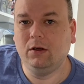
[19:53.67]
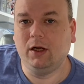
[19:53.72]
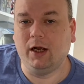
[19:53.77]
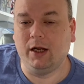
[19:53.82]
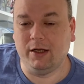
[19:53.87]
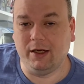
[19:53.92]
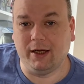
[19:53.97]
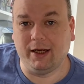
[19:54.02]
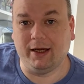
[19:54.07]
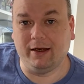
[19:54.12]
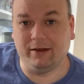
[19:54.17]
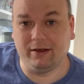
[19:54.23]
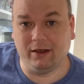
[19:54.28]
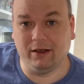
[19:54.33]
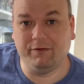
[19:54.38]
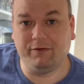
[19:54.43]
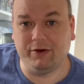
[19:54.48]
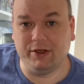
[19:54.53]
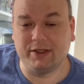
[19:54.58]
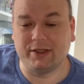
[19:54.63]
and you get a
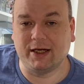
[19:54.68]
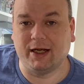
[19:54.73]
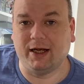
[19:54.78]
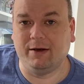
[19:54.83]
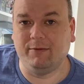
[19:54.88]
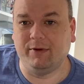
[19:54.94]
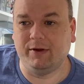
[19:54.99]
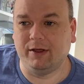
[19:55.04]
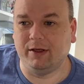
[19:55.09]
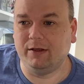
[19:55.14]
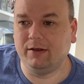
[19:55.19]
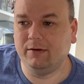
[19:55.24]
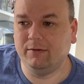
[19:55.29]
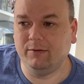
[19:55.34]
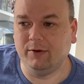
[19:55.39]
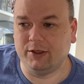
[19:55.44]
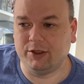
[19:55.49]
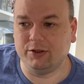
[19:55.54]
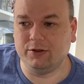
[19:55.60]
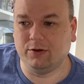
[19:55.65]
delivery scan with it,
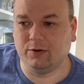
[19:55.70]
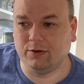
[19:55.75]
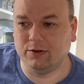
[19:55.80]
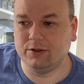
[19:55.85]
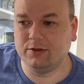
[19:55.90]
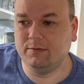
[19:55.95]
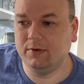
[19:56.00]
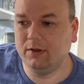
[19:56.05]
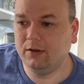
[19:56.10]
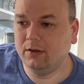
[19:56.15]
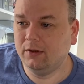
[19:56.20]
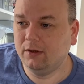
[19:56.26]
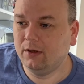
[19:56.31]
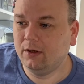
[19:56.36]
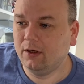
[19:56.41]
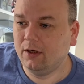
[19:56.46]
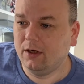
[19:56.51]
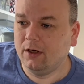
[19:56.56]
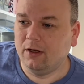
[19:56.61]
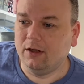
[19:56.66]
which is awesome.
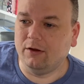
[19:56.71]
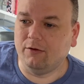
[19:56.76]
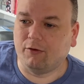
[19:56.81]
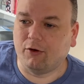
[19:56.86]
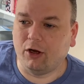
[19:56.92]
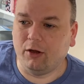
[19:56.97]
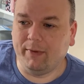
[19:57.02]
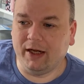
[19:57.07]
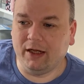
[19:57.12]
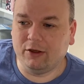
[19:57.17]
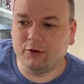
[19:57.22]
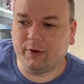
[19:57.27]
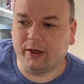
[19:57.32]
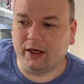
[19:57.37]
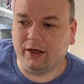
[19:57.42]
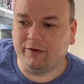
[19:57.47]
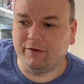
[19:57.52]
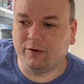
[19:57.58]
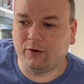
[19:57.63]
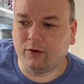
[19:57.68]
The Royal Mail
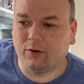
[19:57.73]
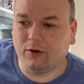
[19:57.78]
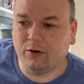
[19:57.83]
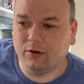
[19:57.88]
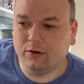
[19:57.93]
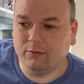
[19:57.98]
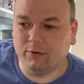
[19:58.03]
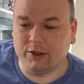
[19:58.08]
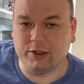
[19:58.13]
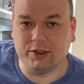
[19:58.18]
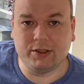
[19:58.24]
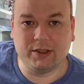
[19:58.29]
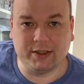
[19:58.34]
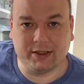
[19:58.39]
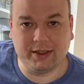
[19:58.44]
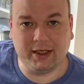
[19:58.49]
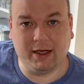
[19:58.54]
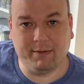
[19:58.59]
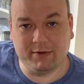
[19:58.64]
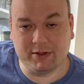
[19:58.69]
24, which is the
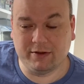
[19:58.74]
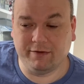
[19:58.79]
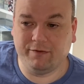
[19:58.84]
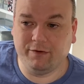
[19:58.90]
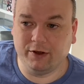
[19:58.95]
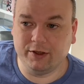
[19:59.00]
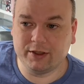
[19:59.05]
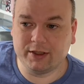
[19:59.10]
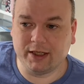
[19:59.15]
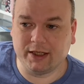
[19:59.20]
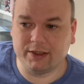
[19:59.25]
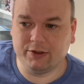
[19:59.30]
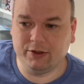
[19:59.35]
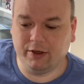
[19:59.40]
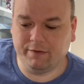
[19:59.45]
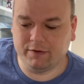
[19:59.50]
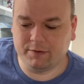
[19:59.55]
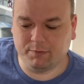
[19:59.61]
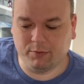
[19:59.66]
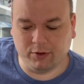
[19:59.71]
same as the first class
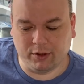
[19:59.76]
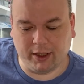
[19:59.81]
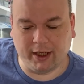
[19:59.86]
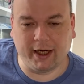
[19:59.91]
service, but